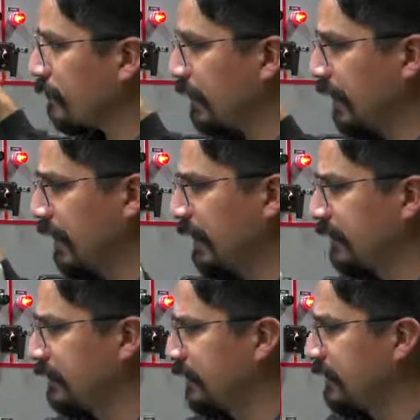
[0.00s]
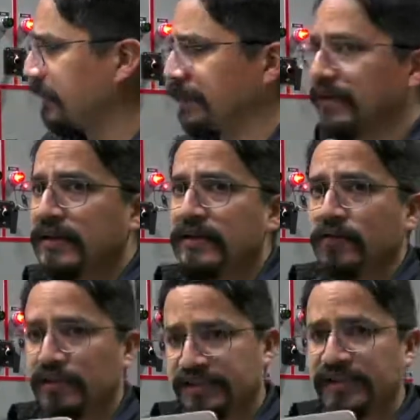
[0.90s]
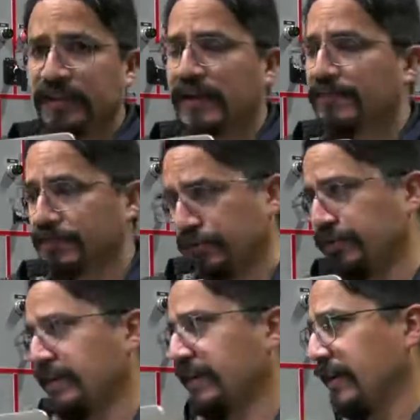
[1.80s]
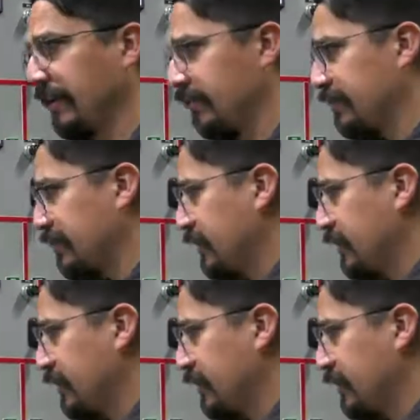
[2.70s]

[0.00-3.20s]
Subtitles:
And we still have two generators.